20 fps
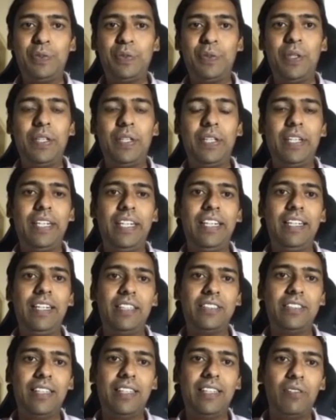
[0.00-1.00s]
of
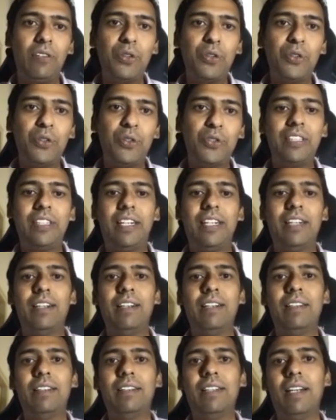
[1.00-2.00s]
industrial revolution and
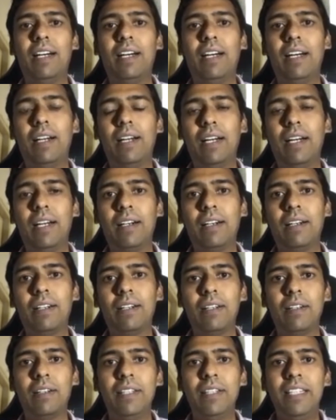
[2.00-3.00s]

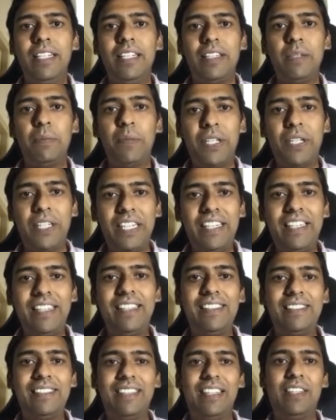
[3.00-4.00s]
the
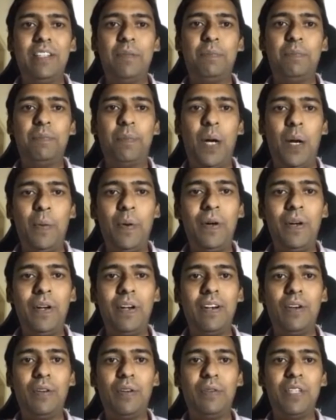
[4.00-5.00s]
materials and the
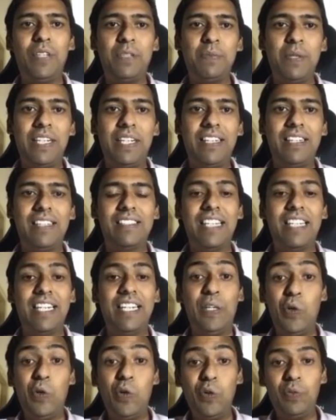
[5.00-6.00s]
power of these materials
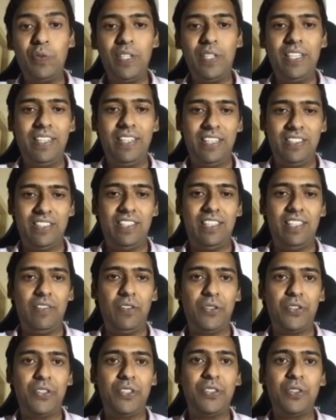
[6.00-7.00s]
that drove the industrial
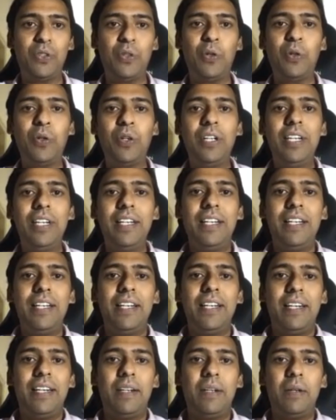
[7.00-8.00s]
revolution. So
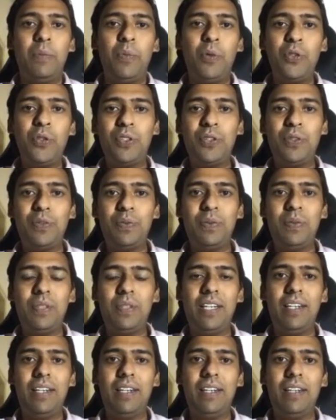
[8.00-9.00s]
most of
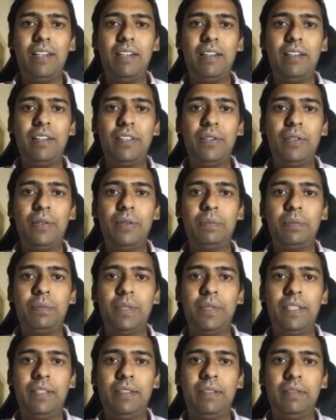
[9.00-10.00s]
the
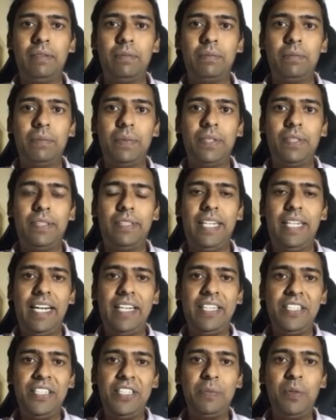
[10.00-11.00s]

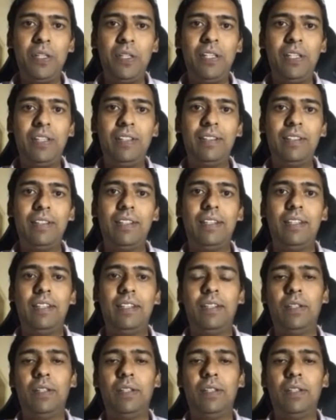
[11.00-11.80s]
tangible